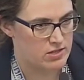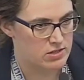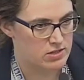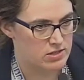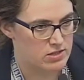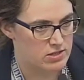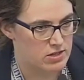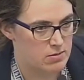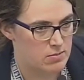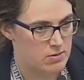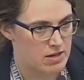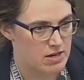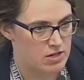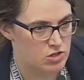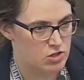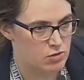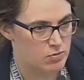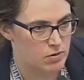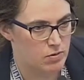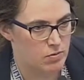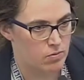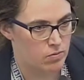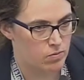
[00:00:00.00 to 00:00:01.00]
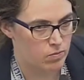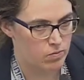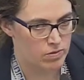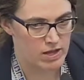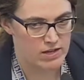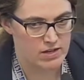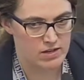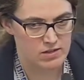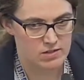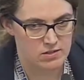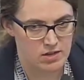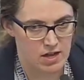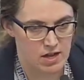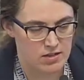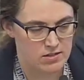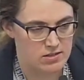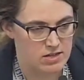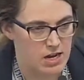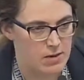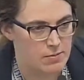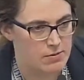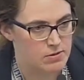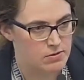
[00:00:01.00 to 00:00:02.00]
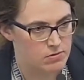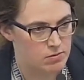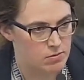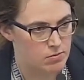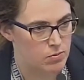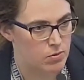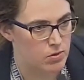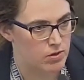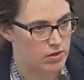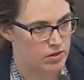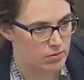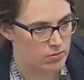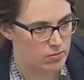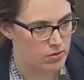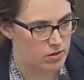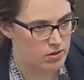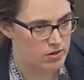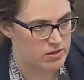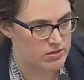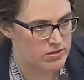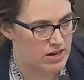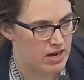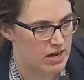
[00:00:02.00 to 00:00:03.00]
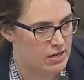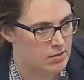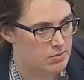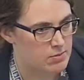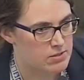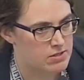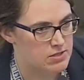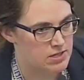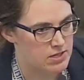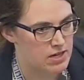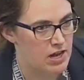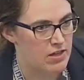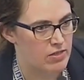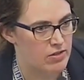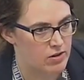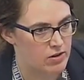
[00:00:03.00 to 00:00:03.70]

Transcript: the city manager, but that does not stop us from putting these documents together.